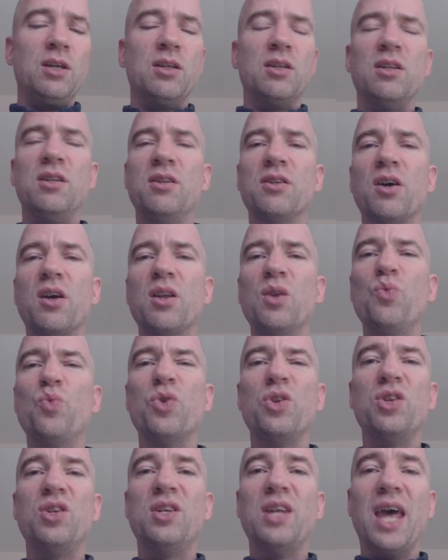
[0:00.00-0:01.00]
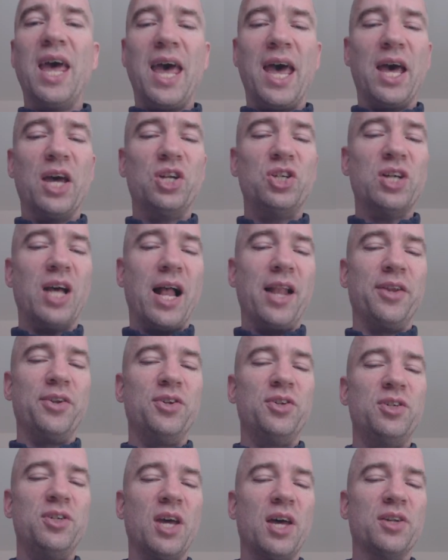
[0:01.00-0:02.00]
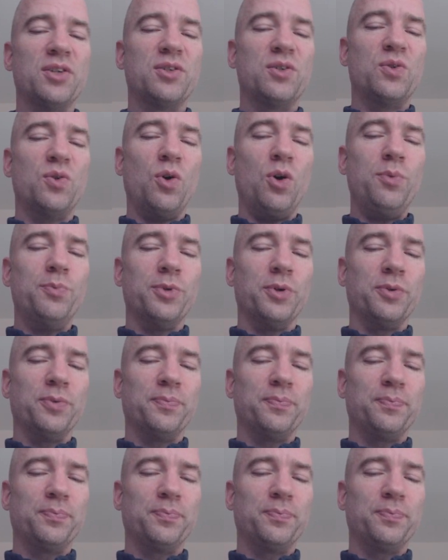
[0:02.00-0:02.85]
None would dare challenge Asromo.